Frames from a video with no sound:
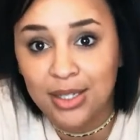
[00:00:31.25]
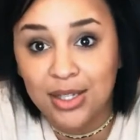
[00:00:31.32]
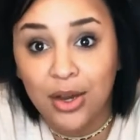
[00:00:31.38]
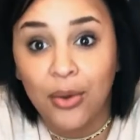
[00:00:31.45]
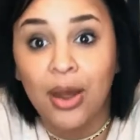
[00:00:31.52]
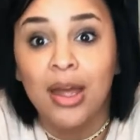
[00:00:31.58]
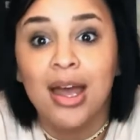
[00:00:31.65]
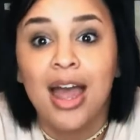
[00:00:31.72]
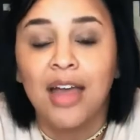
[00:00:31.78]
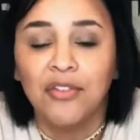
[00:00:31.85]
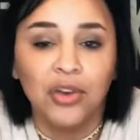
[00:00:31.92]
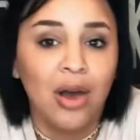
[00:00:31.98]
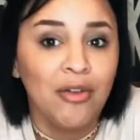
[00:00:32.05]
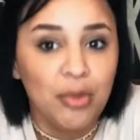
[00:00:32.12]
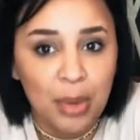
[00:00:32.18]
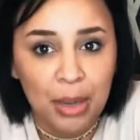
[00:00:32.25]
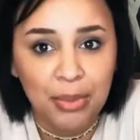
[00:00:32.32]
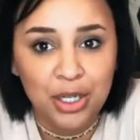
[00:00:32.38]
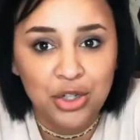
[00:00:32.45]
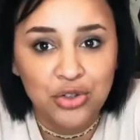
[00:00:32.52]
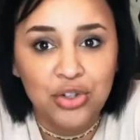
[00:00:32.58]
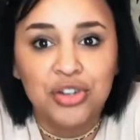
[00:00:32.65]
So if you have a
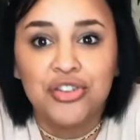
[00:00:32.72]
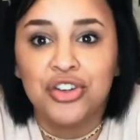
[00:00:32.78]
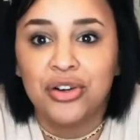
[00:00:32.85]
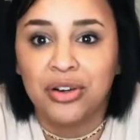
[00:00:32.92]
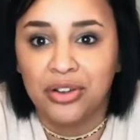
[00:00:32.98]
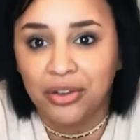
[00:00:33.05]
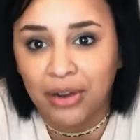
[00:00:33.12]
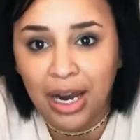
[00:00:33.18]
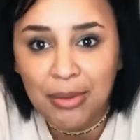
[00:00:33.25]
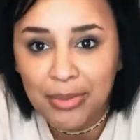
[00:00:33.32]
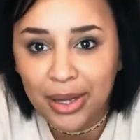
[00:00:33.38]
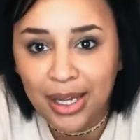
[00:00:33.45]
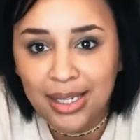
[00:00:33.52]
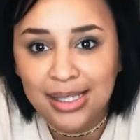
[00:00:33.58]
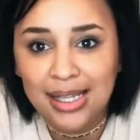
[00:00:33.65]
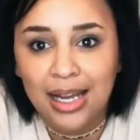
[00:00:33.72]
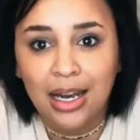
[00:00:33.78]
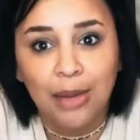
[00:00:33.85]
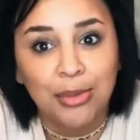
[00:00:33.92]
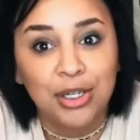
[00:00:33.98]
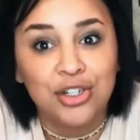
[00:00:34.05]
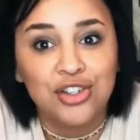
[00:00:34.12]
pumpkin trio, you're in the right place, and
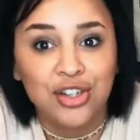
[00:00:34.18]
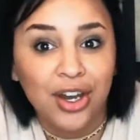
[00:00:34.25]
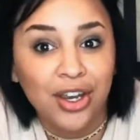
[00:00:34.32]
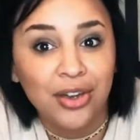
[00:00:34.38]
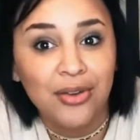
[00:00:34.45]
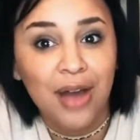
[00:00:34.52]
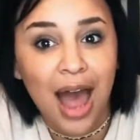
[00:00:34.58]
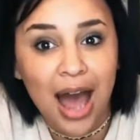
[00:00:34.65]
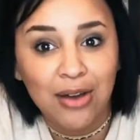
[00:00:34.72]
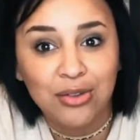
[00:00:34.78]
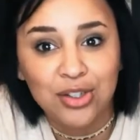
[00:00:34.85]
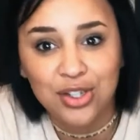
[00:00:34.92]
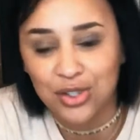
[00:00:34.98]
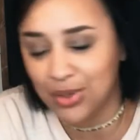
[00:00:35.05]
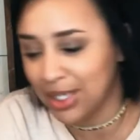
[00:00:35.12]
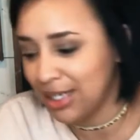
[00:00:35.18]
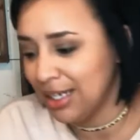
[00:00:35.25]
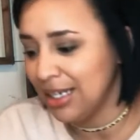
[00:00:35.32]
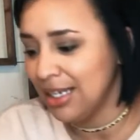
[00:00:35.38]
I'm gonna show you how to do it.